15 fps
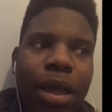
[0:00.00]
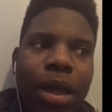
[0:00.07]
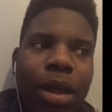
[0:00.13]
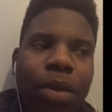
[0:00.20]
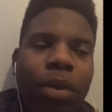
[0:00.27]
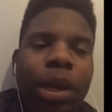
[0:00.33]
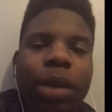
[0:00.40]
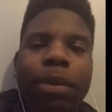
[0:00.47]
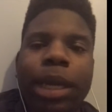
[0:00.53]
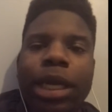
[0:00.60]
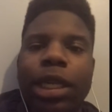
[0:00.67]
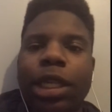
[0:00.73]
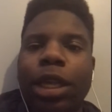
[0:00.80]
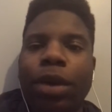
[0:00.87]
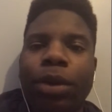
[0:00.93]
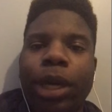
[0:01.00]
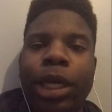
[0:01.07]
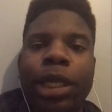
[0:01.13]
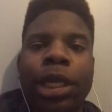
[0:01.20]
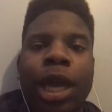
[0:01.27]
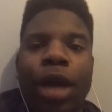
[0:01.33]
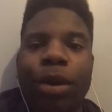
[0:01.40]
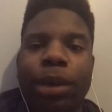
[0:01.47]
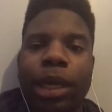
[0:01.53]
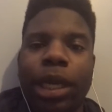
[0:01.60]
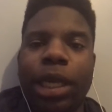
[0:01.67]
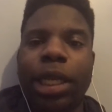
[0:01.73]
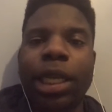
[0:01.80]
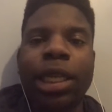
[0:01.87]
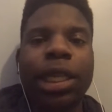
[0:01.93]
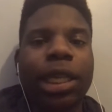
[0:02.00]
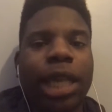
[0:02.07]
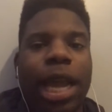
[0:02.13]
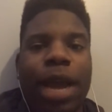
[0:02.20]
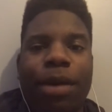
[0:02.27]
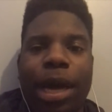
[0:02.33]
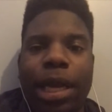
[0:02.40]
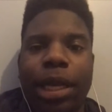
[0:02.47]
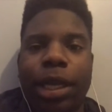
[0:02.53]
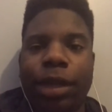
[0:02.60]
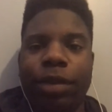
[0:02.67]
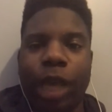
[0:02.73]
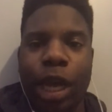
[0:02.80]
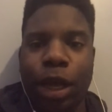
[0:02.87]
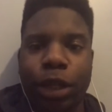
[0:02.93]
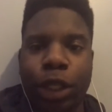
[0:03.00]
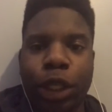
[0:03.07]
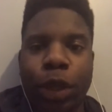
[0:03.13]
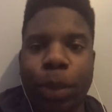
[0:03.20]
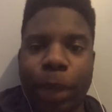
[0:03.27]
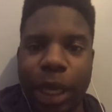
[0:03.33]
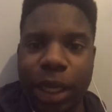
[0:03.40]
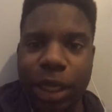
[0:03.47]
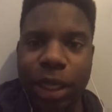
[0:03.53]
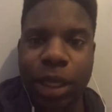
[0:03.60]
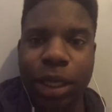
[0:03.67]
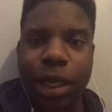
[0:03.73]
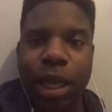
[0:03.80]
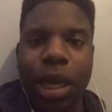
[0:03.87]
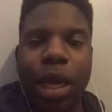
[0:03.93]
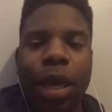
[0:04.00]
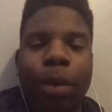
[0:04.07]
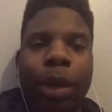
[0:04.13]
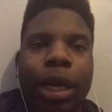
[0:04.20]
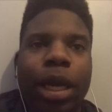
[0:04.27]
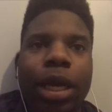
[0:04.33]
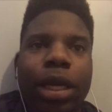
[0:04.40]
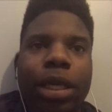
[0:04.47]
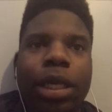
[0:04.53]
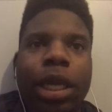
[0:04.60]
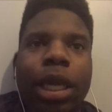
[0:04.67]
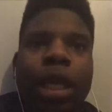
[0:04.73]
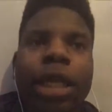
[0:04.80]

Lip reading: Wait a minute, so it's currently, this is how I love y'all so much. Because it's